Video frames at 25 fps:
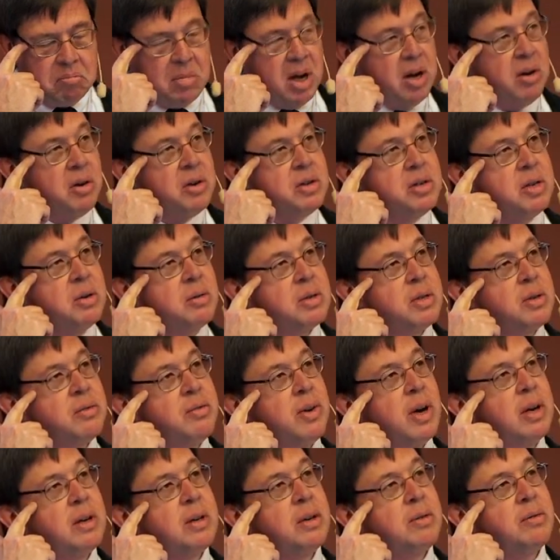energy was
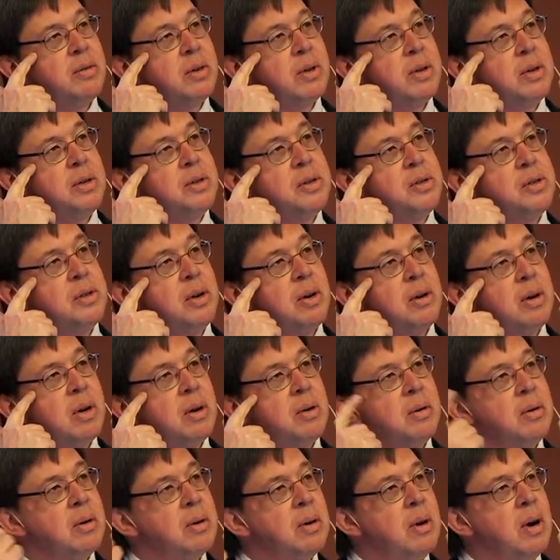effectively
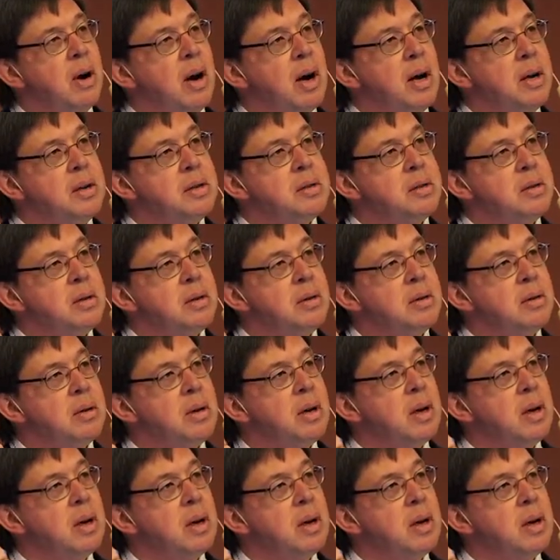zero cost.